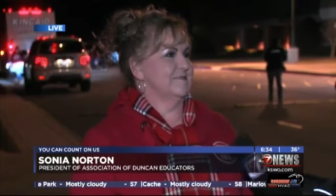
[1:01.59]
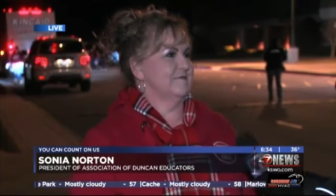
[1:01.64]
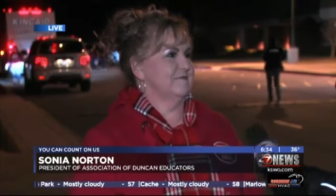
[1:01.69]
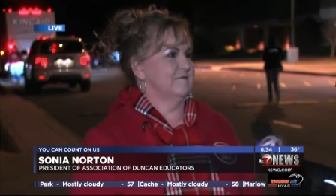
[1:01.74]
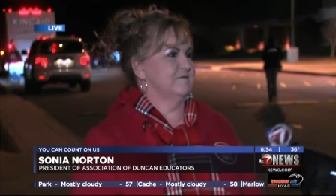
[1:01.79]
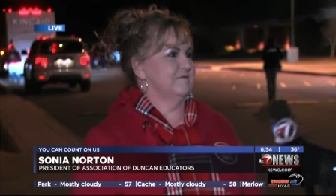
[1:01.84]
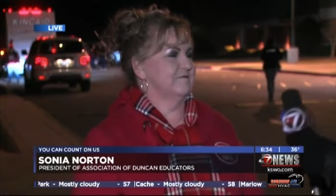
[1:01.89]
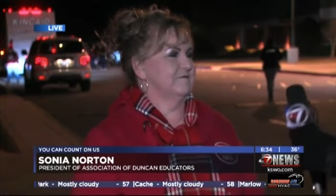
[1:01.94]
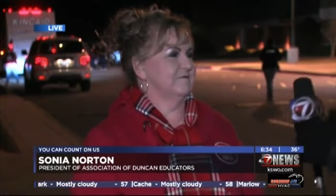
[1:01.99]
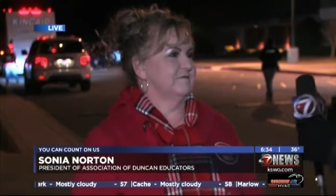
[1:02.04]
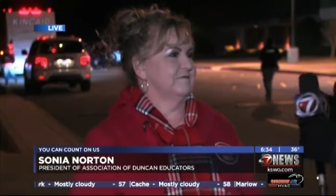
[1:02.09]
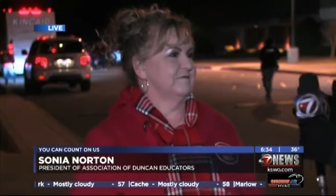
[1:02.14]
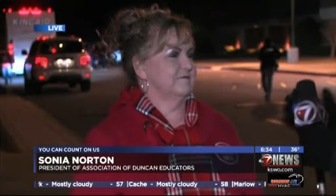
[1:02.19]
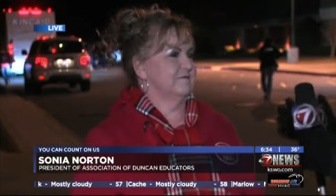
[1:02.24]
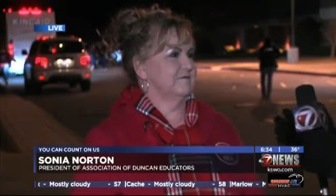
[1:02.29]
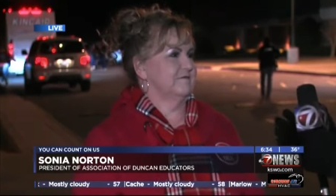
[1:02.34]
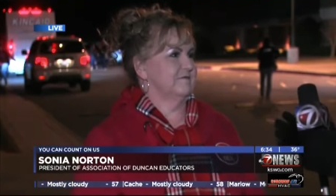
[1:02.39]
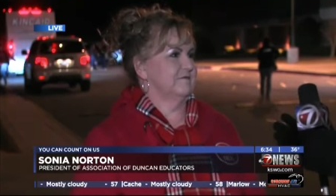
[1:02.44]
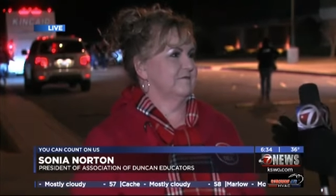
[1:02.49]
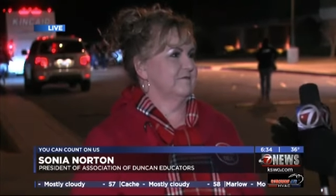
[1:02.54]
Now, what do you
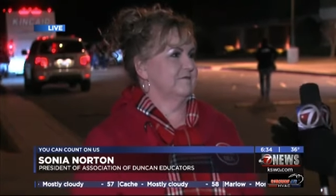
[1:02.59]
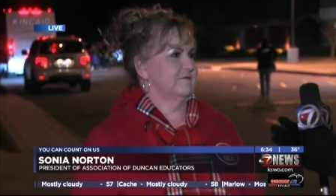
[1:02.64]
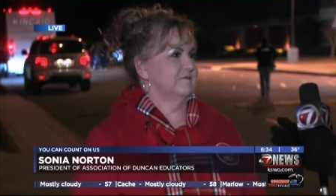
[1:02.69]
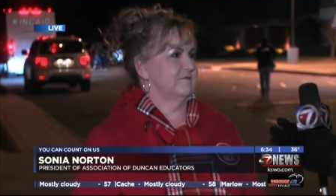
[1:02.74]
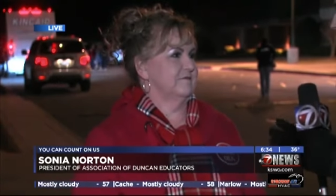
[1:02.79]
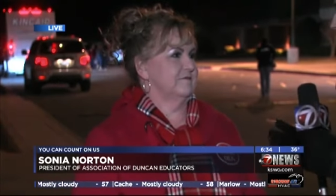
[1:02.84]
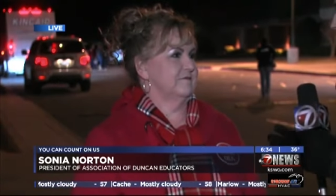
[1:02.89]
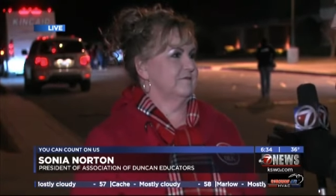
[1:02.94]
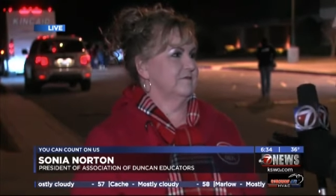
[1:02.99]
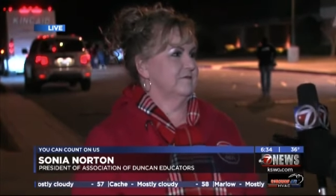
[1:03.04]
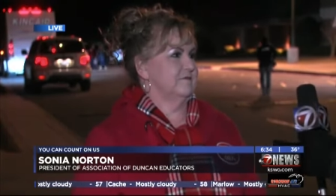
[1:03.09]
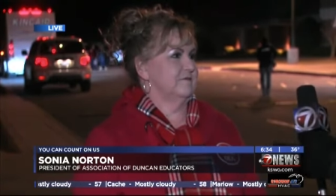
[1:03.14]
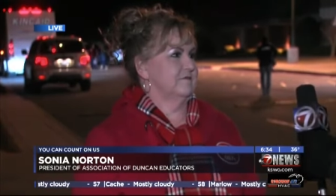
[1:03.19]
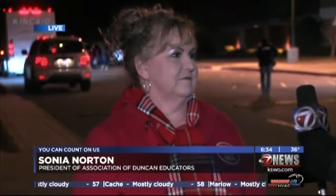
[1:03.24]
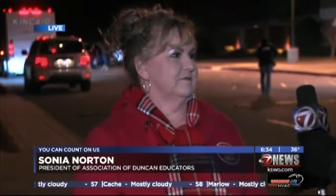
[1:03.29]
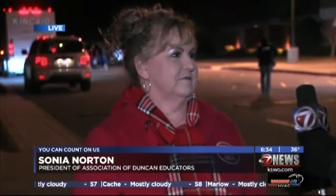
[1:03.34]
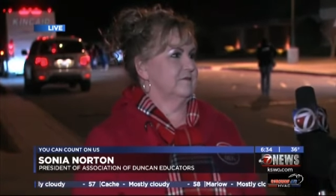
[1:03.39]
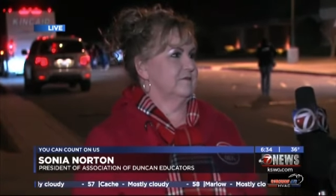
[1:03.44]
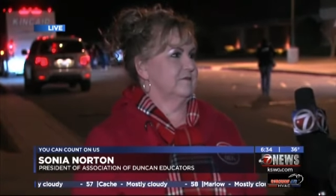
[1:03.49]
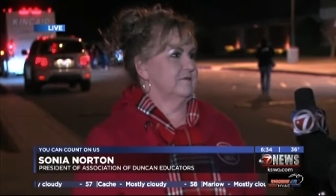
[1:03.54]
hope to accomplish while
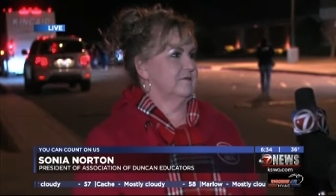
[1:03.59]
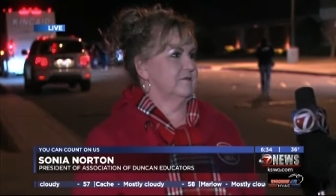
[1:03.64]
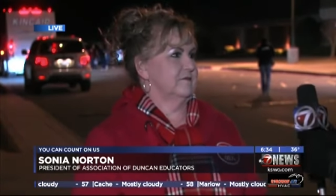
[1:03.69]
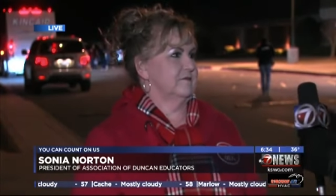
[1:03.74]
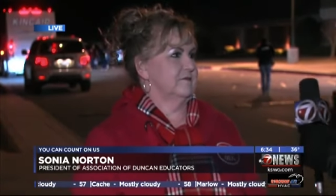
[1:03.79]
you're at the